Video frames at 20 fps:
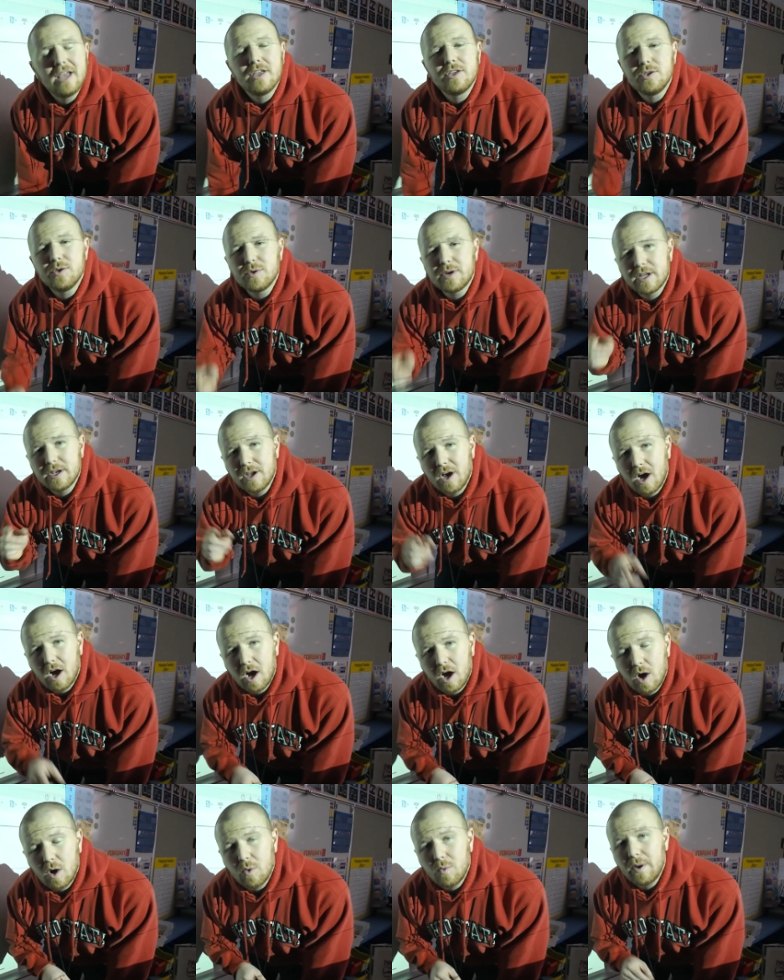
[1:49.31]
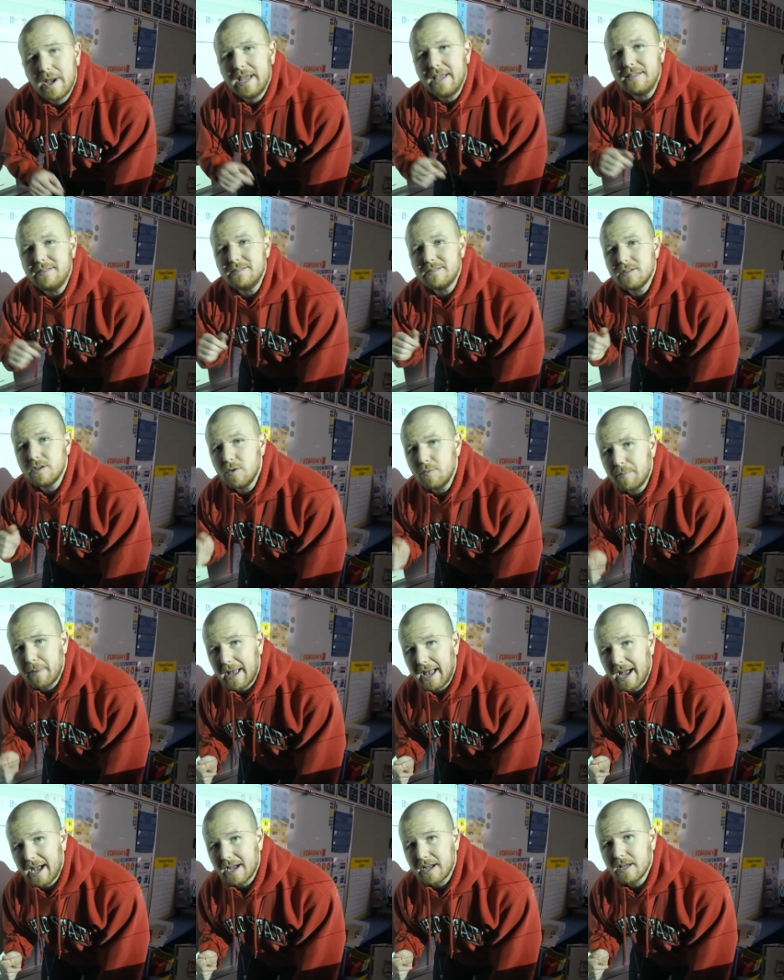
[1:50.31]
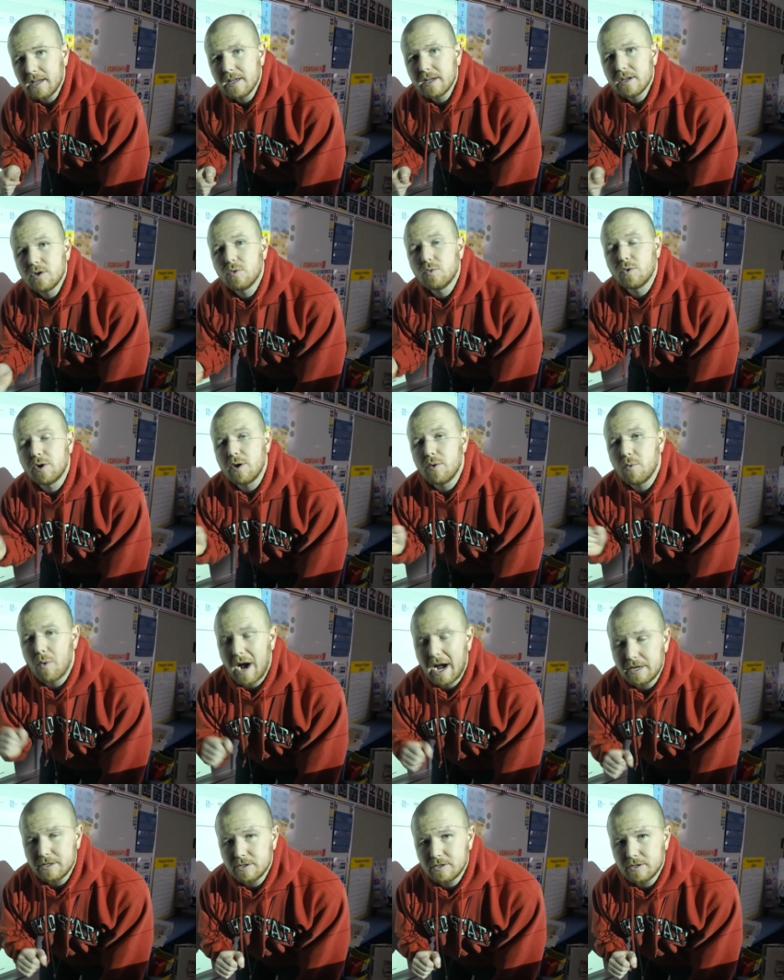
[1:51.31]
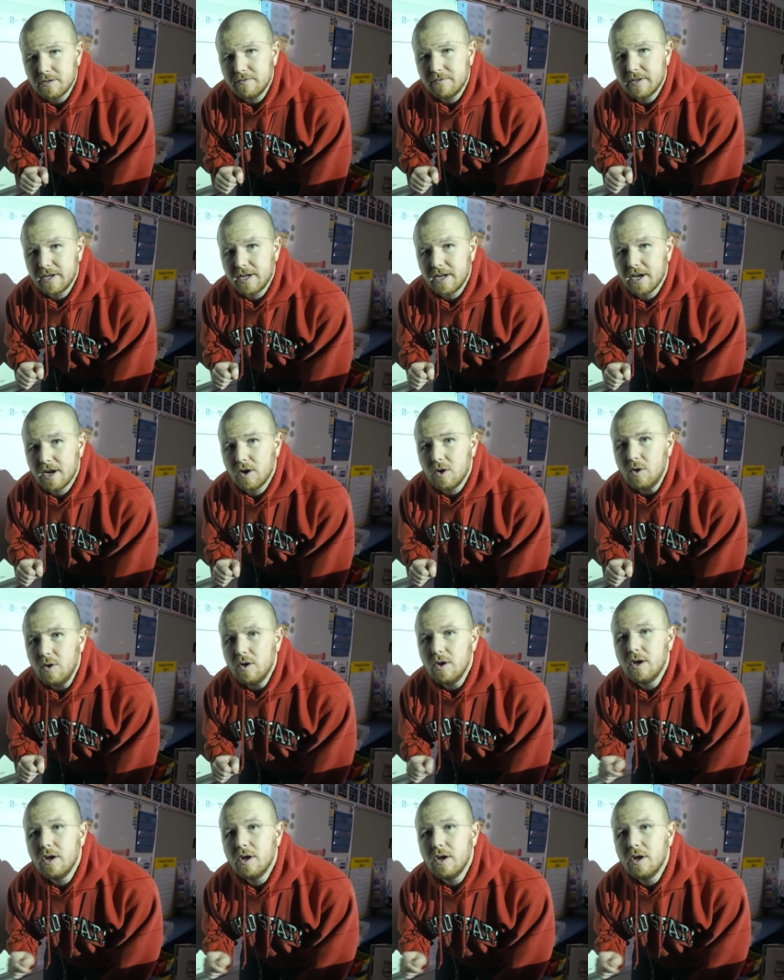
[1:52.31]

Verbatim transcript: you can always go back, rewatch the video,